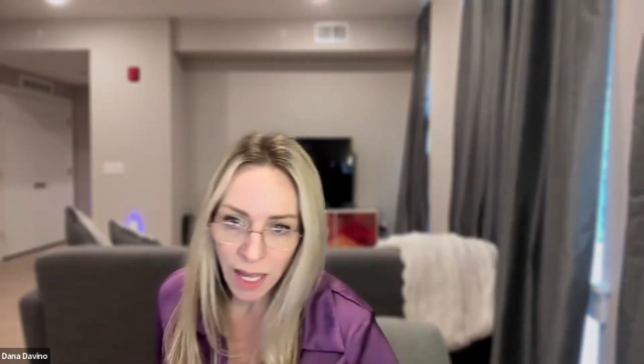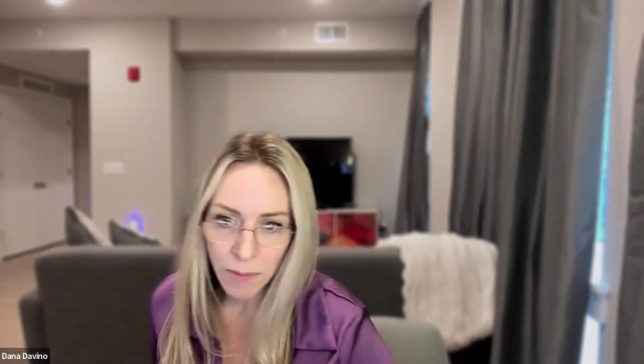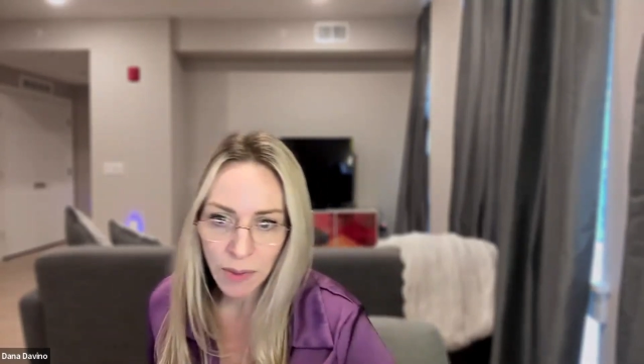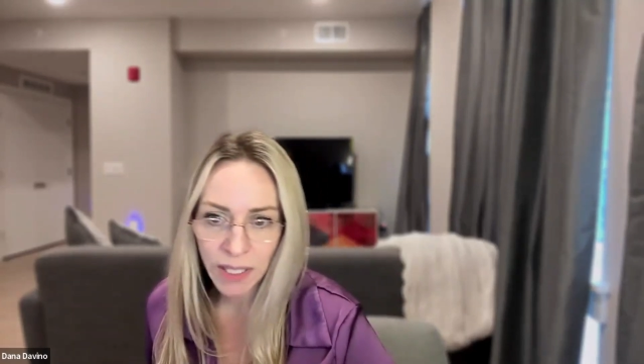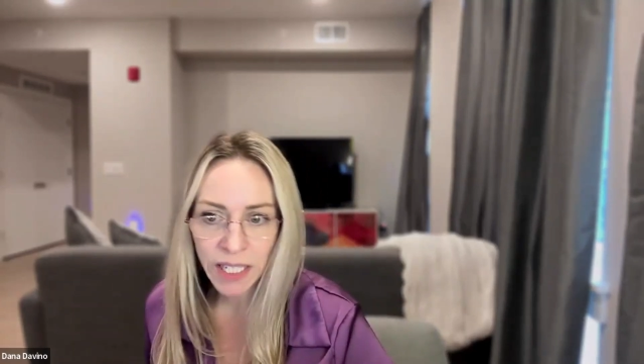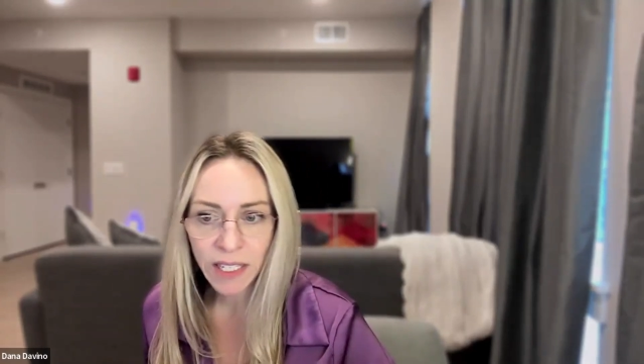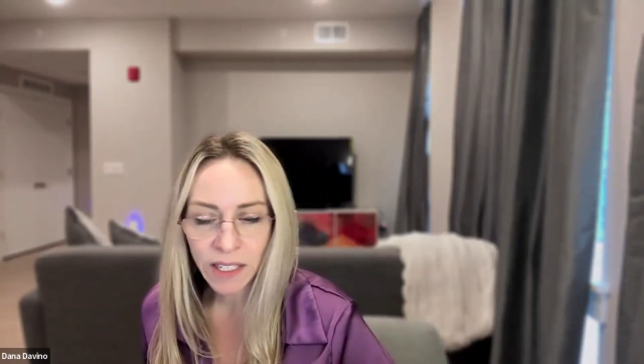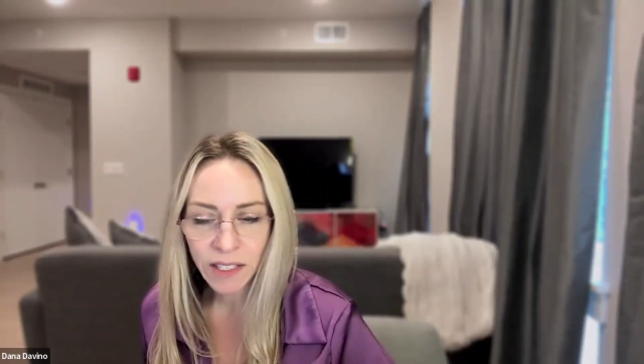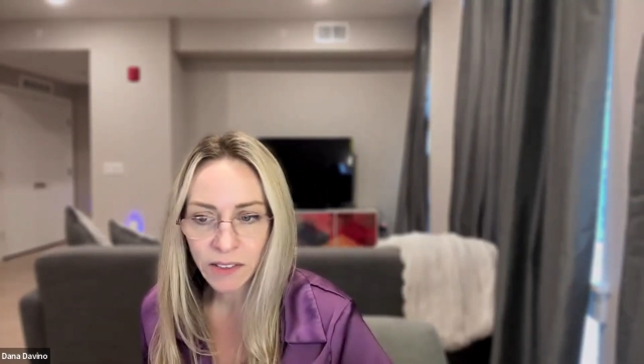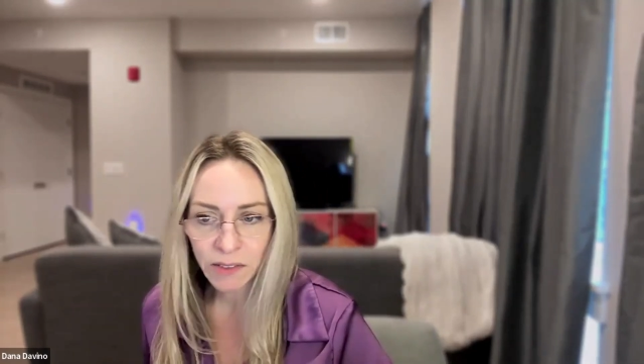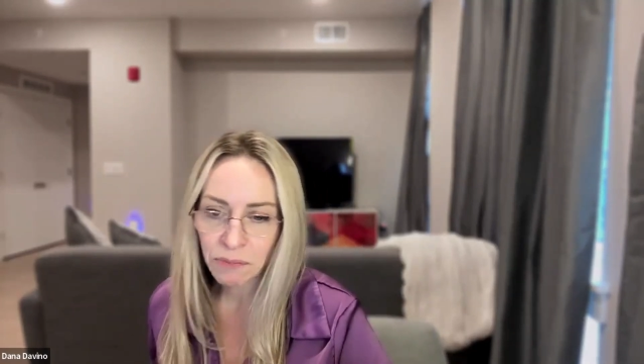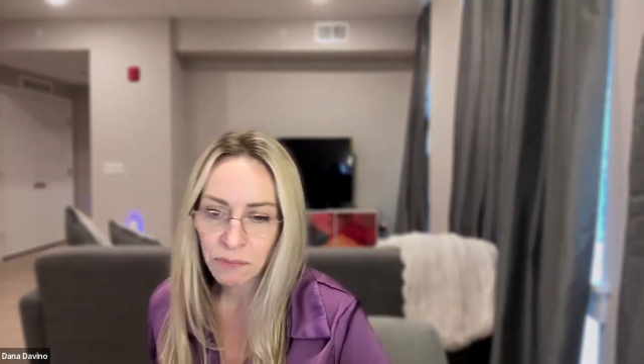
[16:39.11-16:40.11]

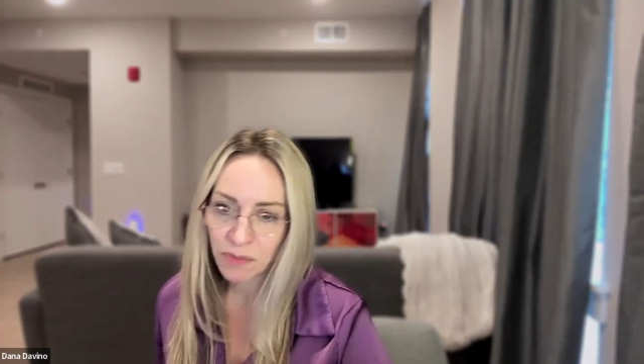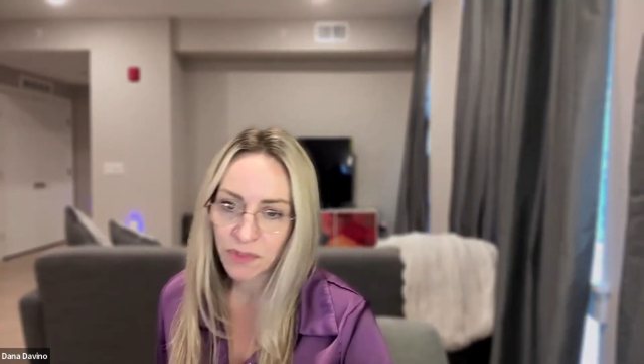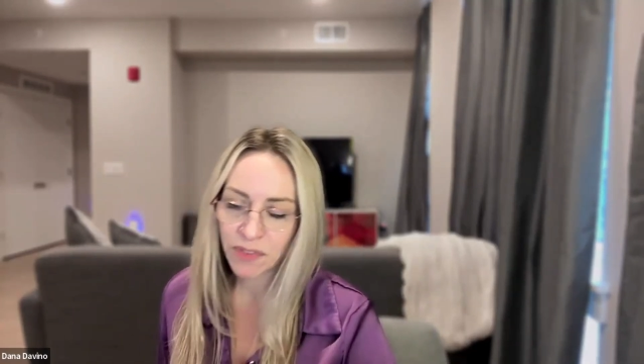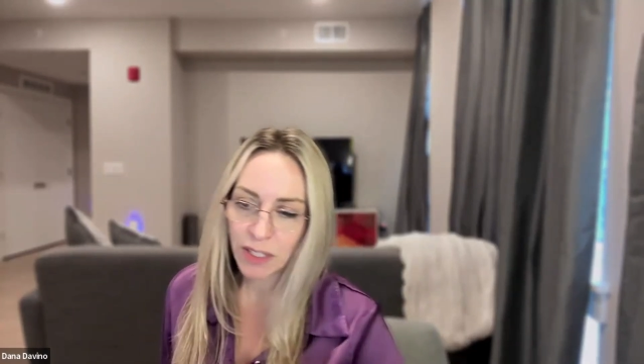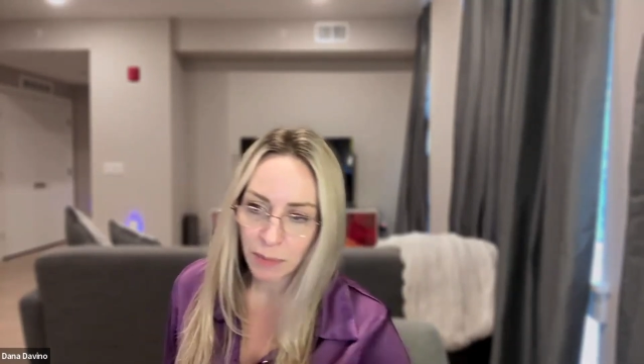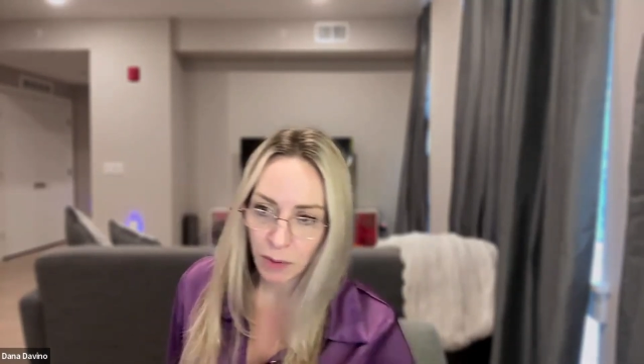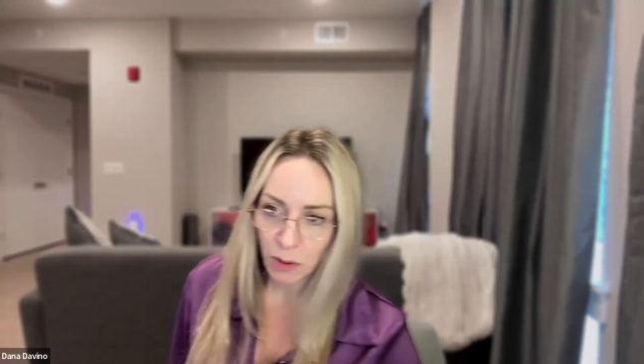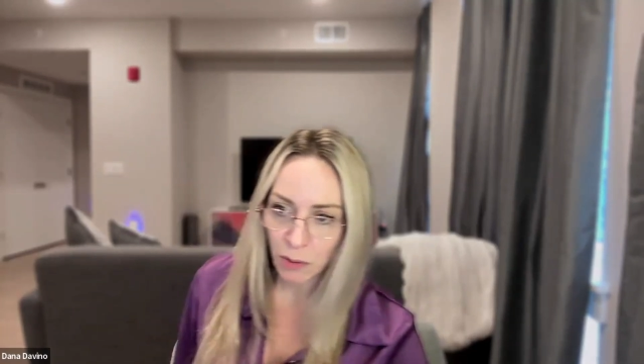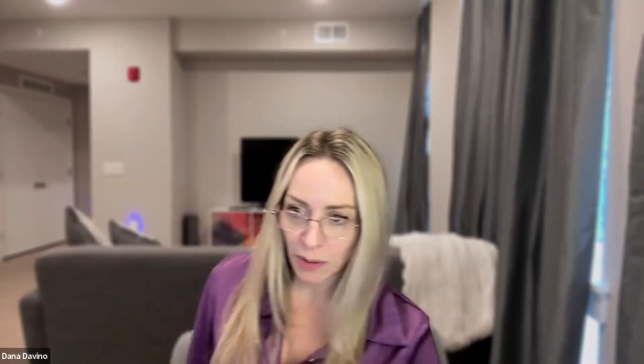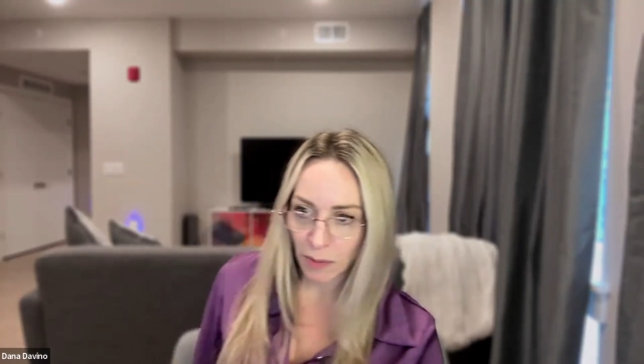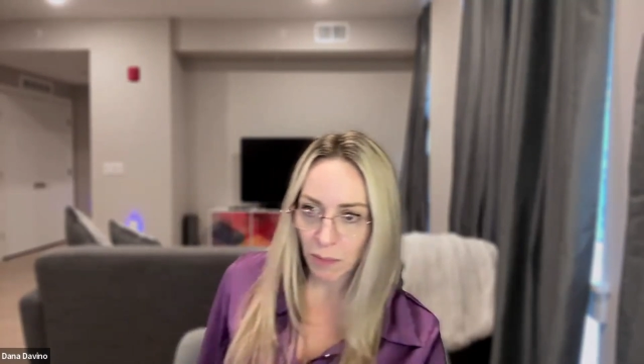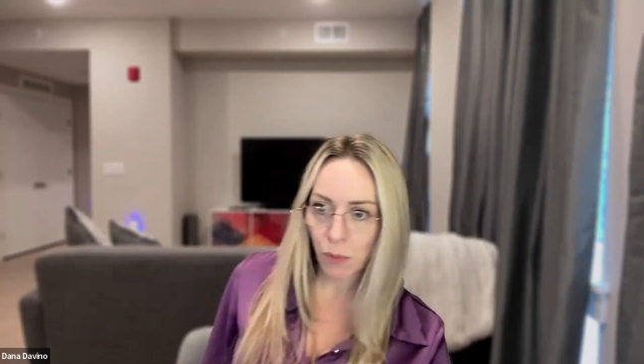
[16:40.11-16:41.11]
Emily,
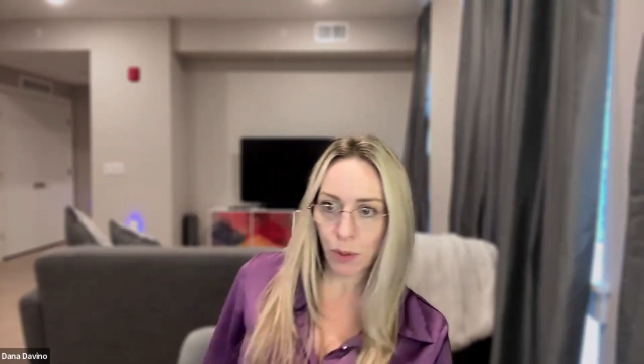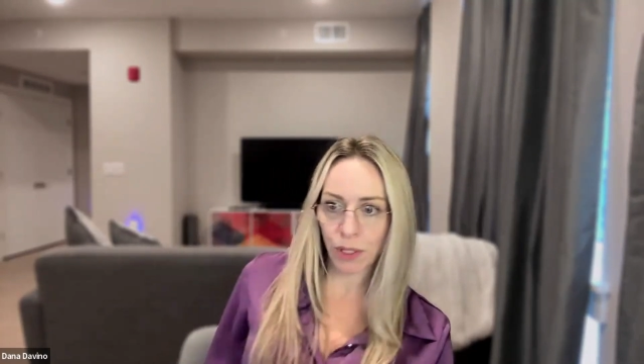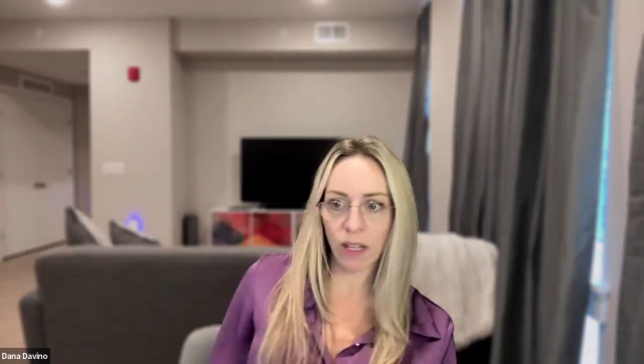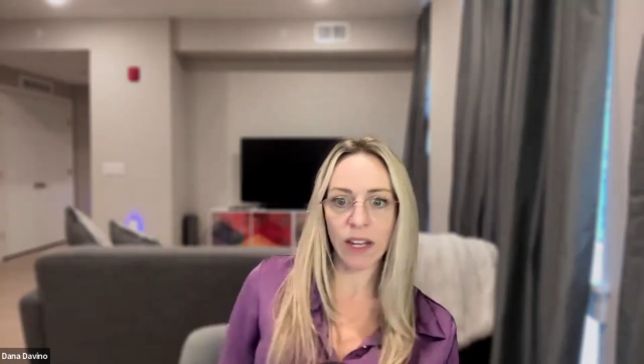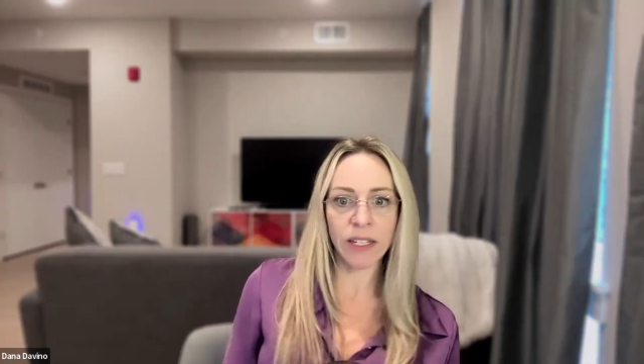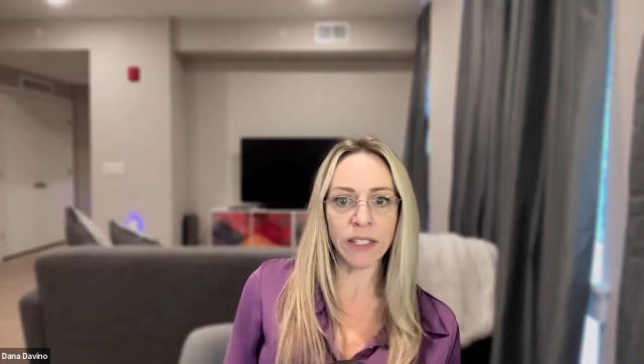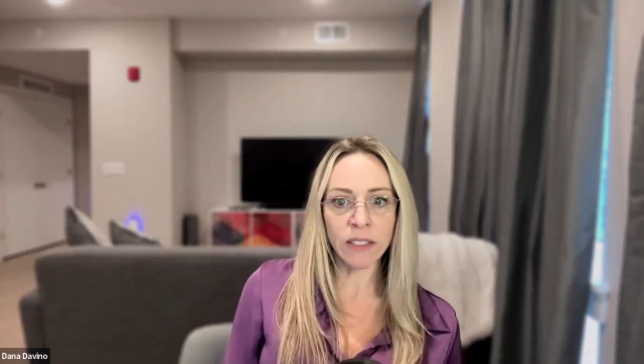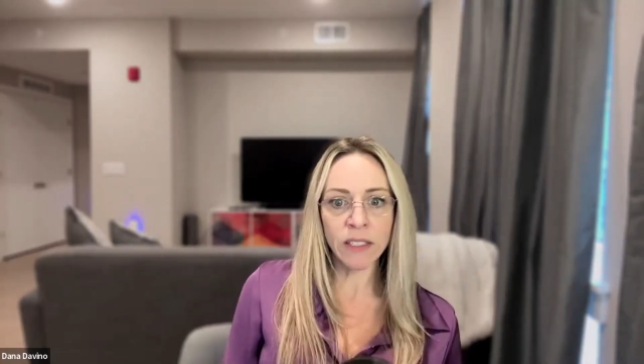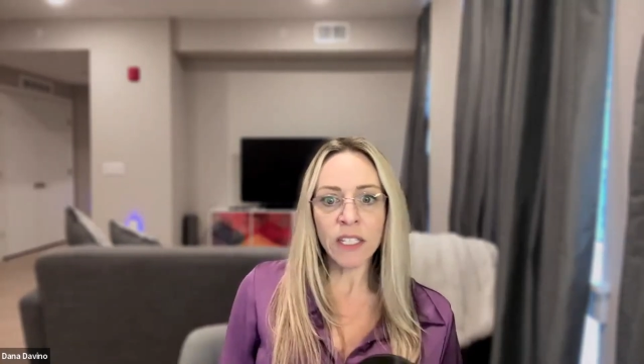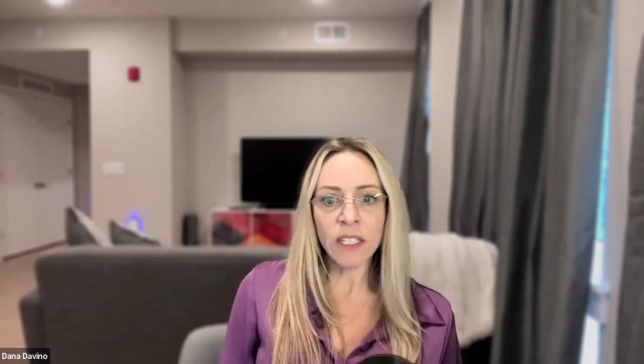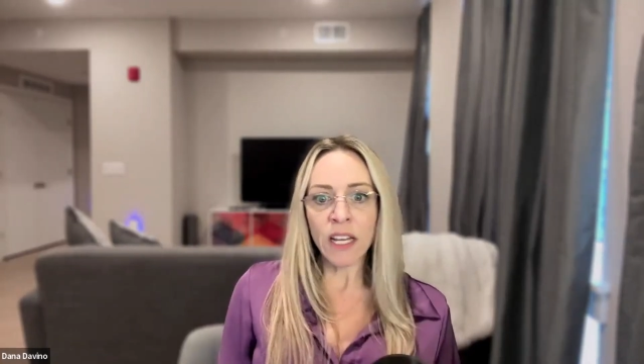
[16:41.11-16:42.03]
typical with borderline.